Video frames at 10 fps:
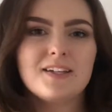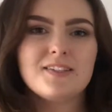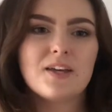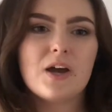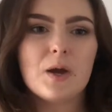
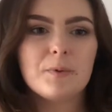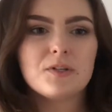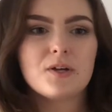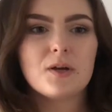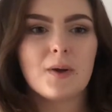too, I hope
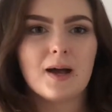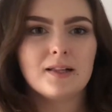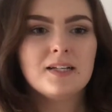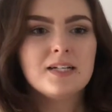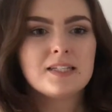you're doing
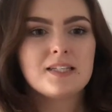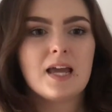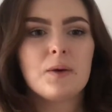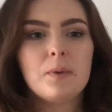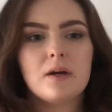well.
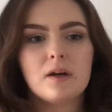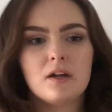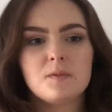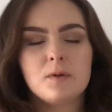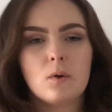Today we are
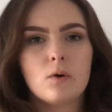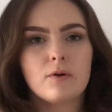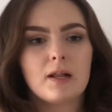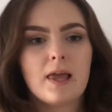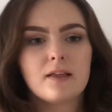going to be
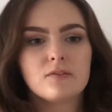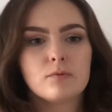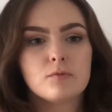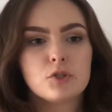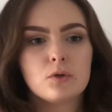ordering lengths
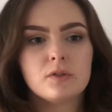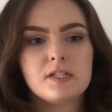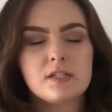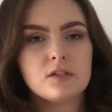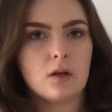from
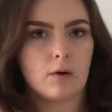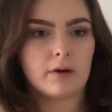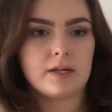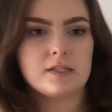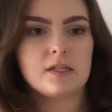shortest to
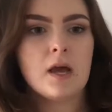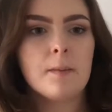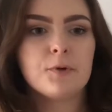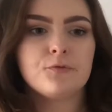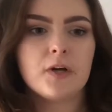longest,
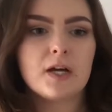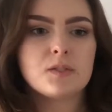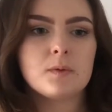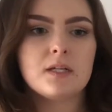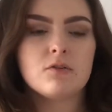but
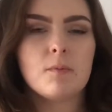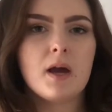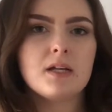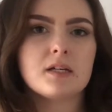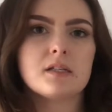first we need to
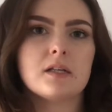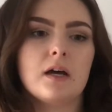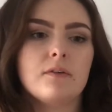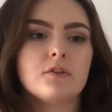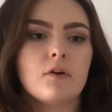remind
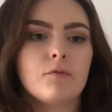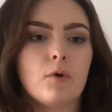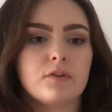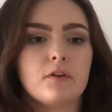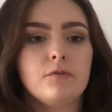ourselves of
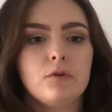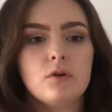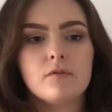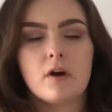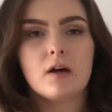what a
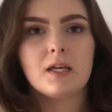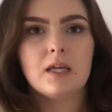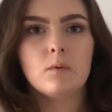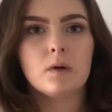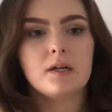few of our
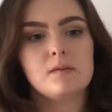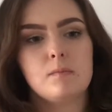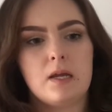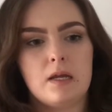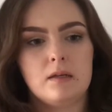keywords
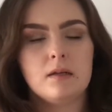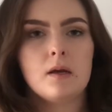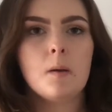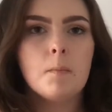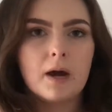mean.
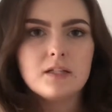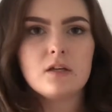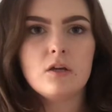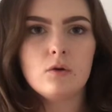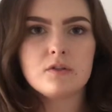My
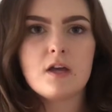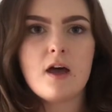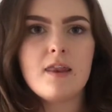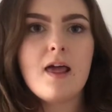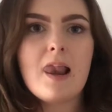turn, your
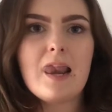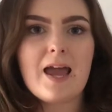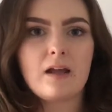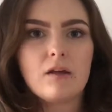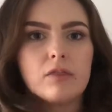turn.
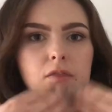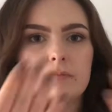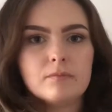Length.